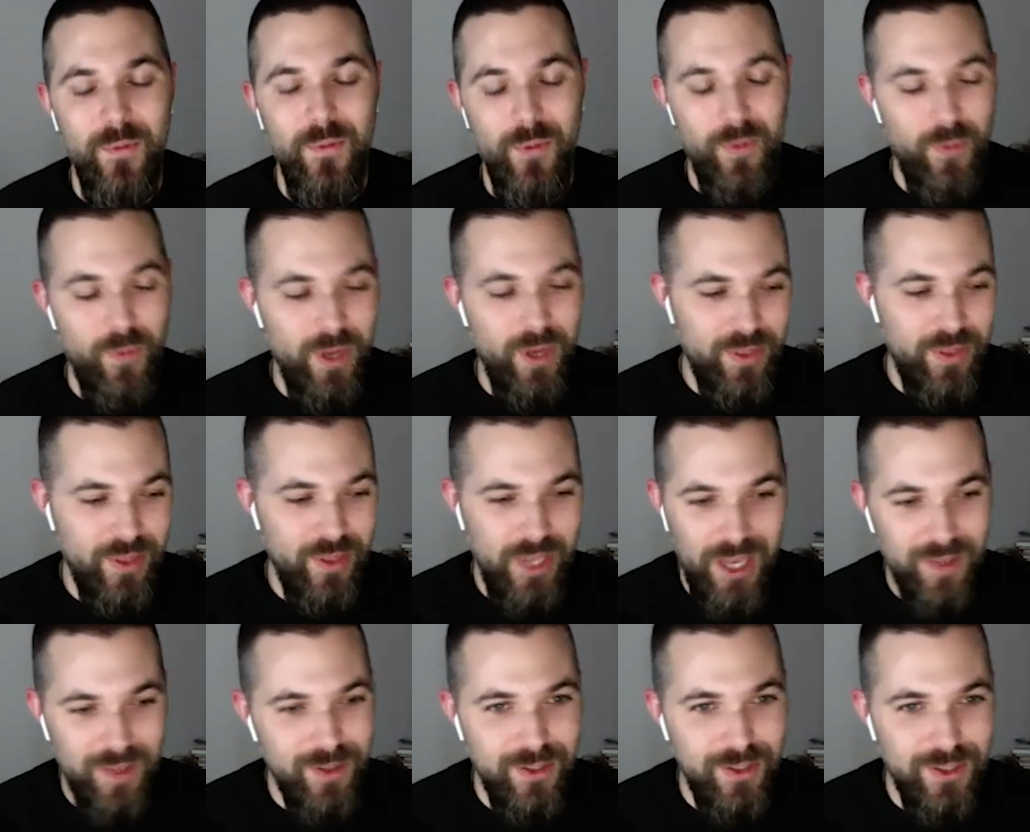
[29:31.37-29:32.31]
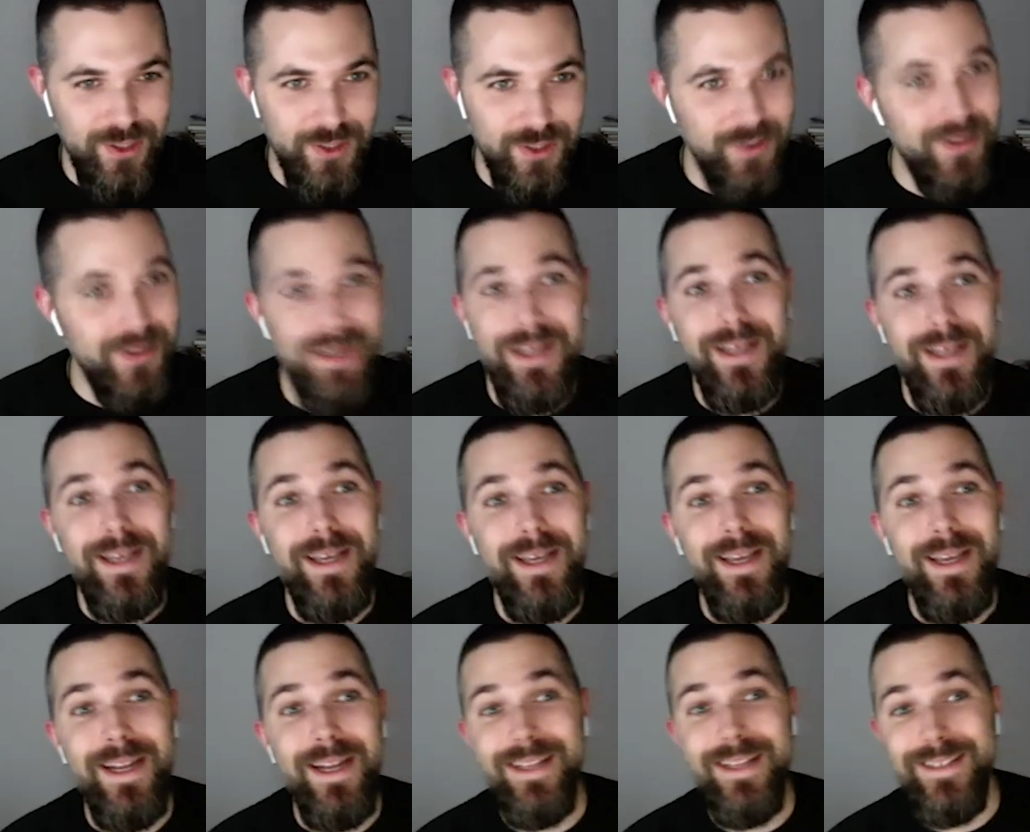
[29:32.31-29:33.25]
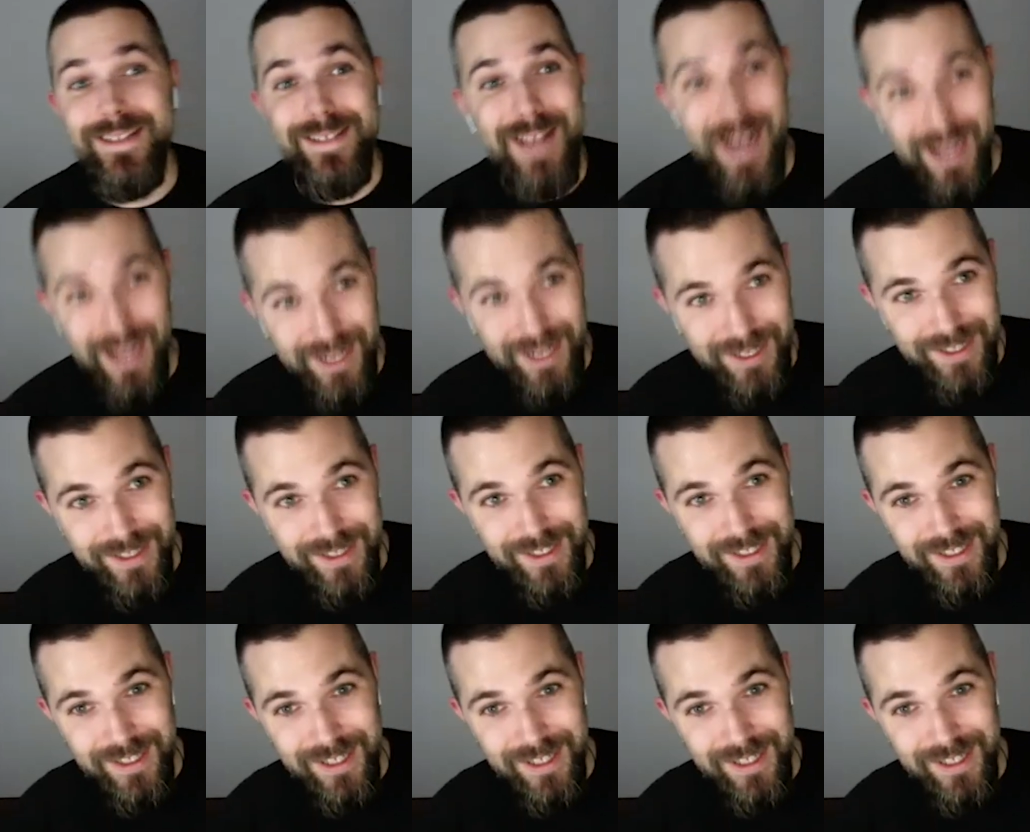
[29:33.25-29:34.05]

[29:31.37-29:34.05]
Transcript: with the other two, and it's not.